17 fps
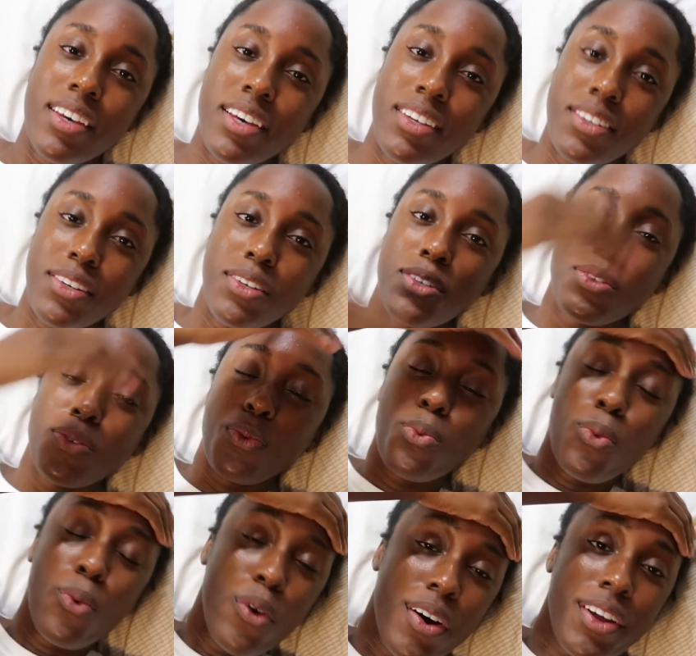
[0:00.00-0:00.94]
It is
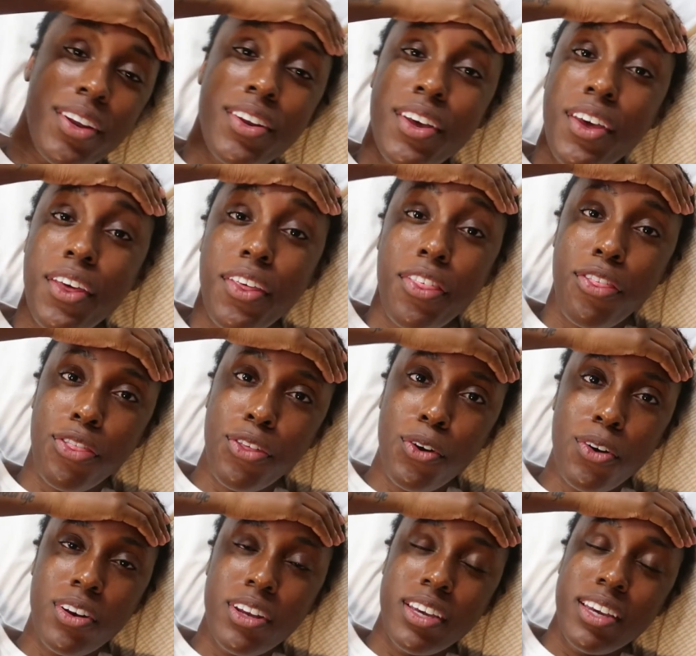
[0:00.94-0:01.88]

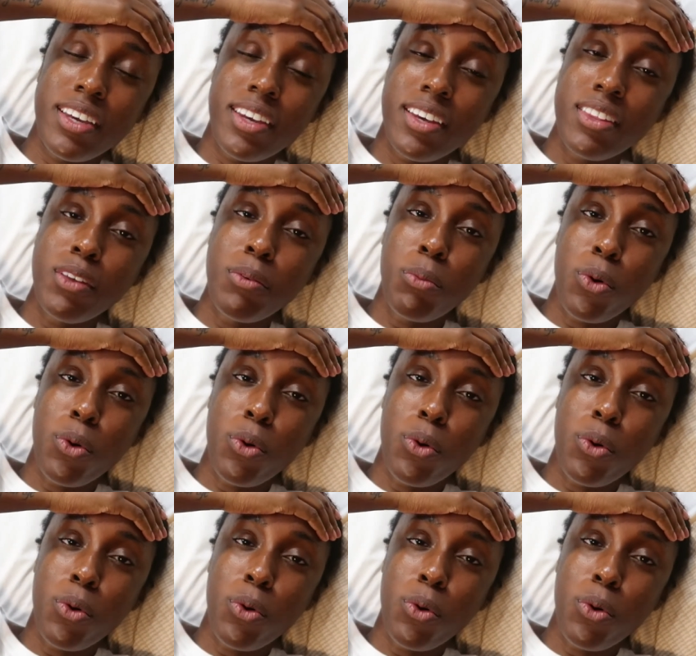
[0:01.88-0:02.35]
1:30 in the